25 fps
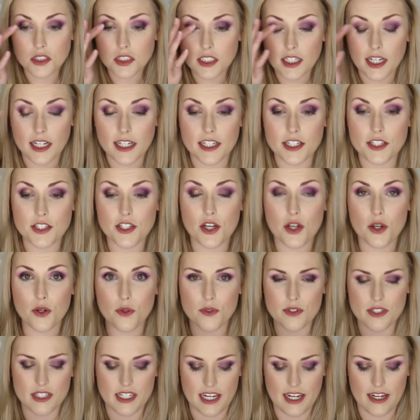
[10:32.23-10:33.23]
kind of
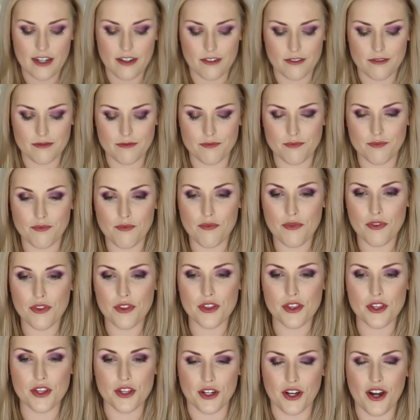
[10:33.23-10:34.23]
tone down
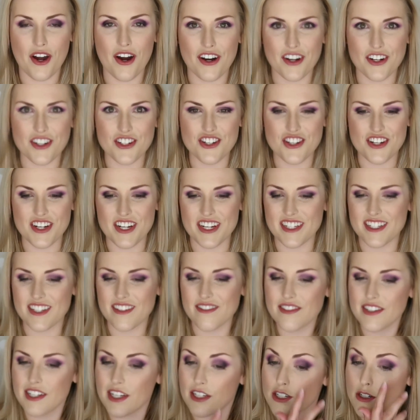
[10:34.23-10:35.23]
the harshness
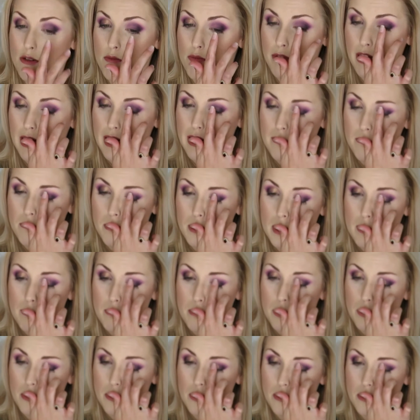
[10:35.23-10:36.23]
of such a bright
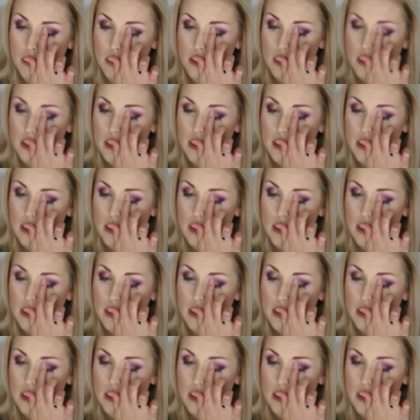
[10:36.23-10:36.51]
purple.